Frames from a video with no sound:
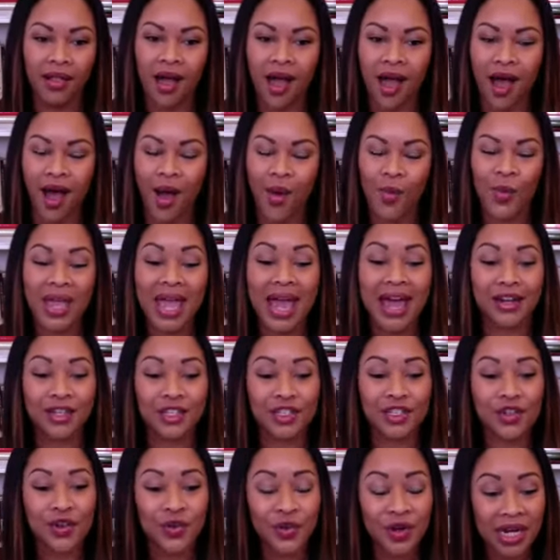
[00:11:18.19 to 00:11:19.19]
Um, we had a
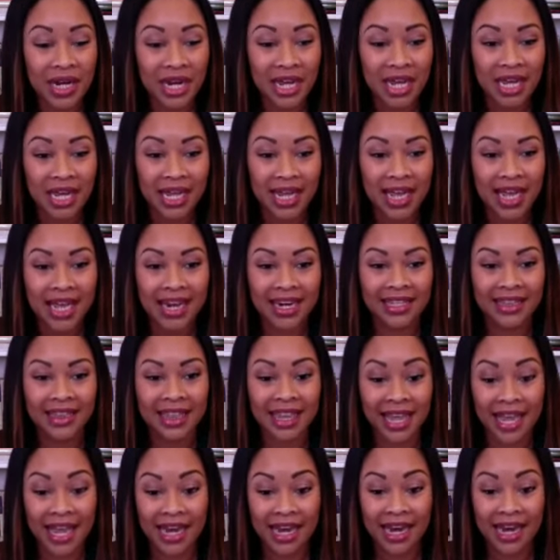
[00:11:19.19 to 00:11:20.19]
screening in
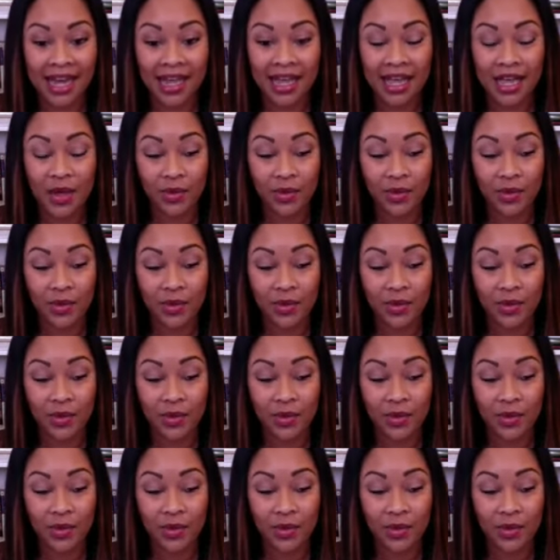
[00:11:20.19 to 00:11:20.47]
Atlanta.